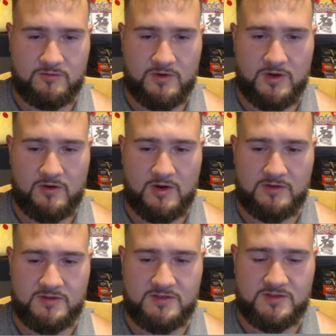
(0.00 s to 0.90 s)
Rare, and
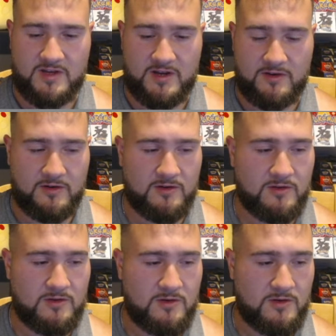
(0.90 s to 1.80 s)
Psyduck.
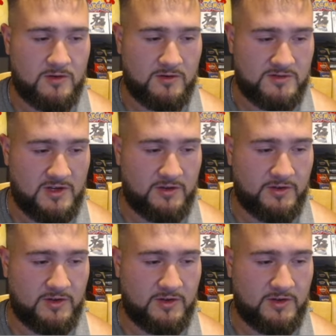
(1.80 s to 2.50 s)
Solid